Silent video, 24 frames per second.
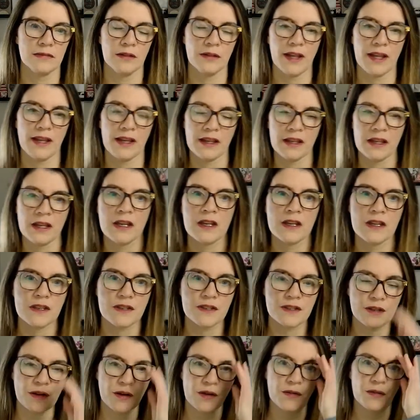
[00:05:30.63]
Okay,
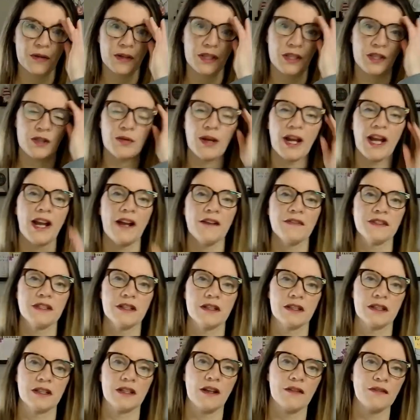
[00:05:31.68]
so you have
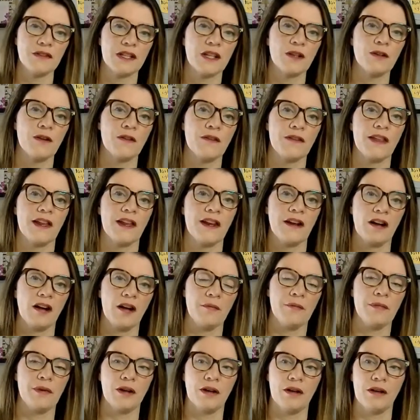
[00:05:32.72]
to get over that
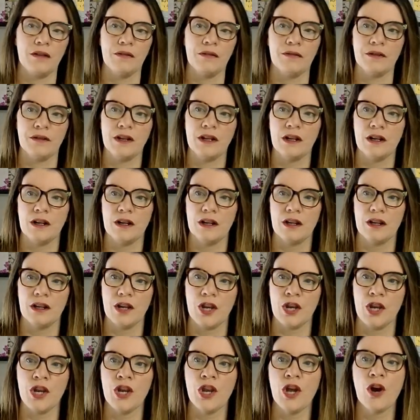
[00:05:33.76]
hump of
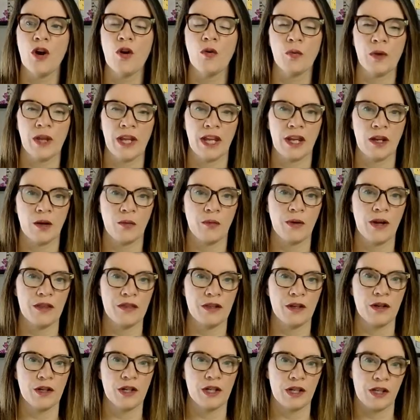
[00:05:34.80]
knowing
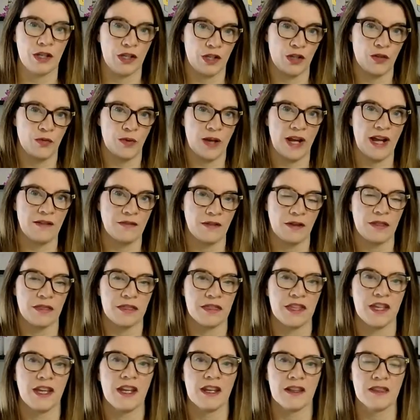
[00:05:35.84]
whether you have a
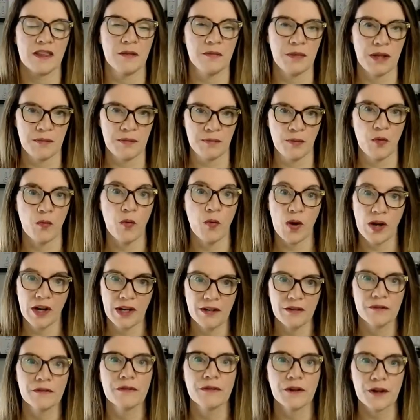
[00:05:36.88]
thing that people
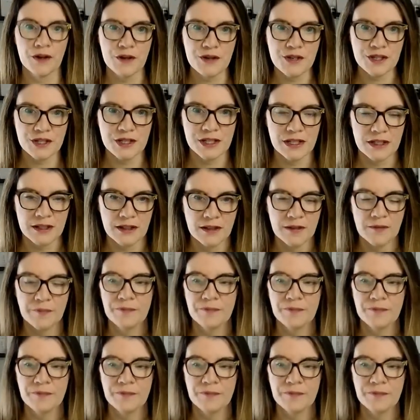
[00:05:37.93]
want first.